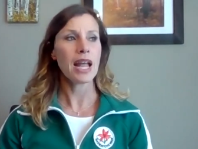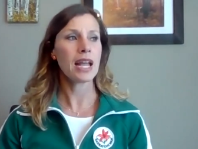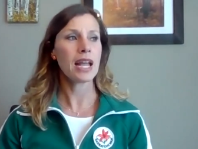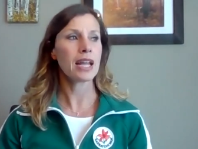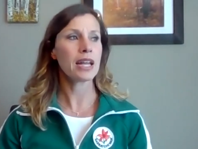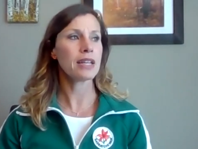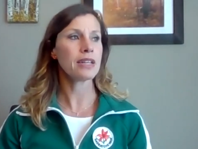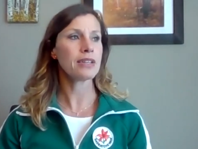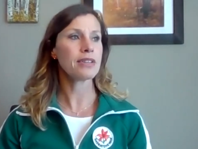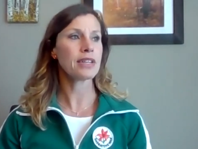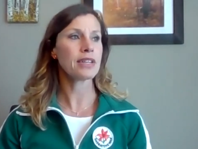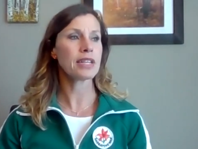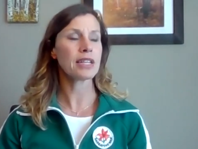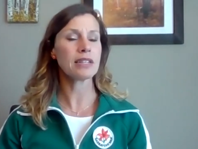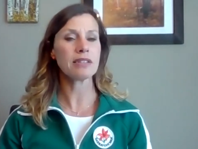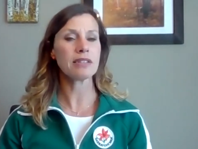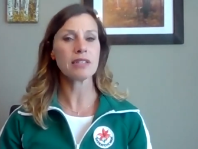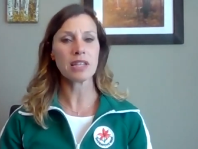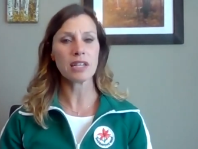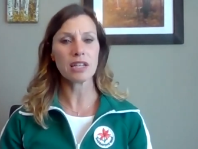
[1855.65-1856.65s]
and to
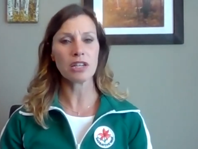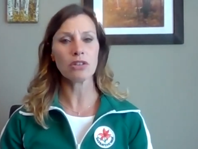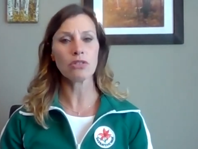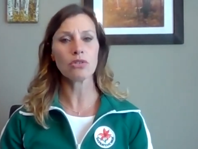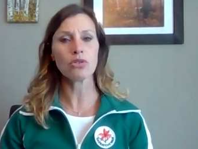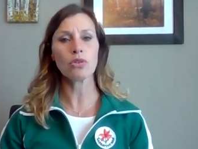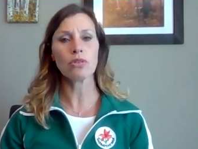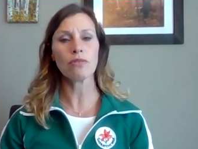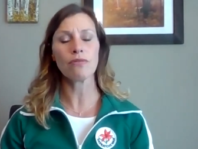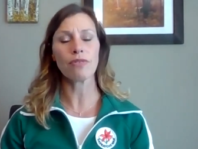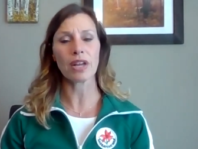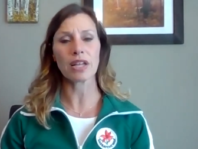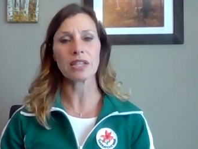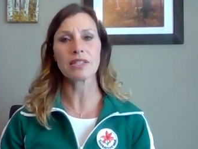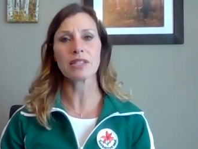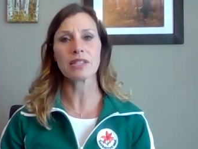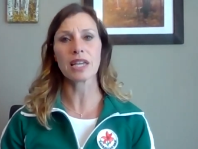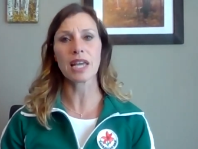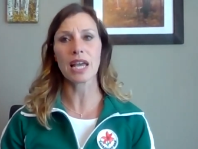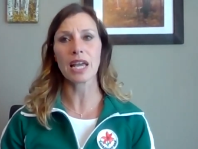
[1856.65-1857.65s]
continue to
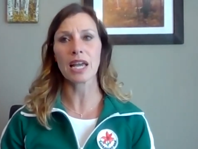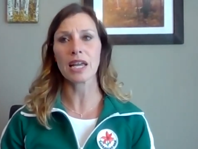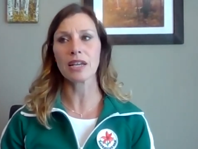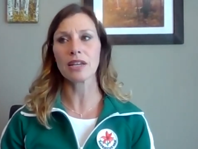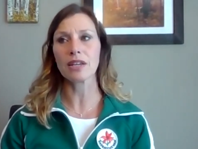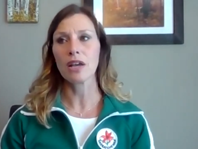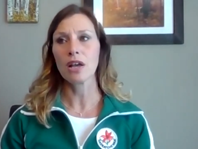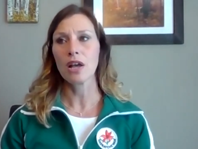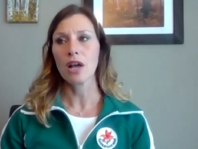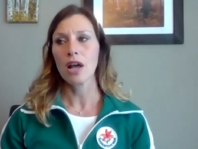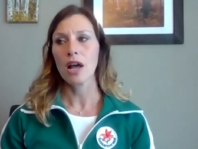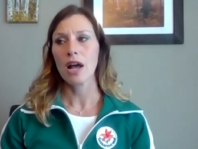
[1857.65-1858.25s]
investigate,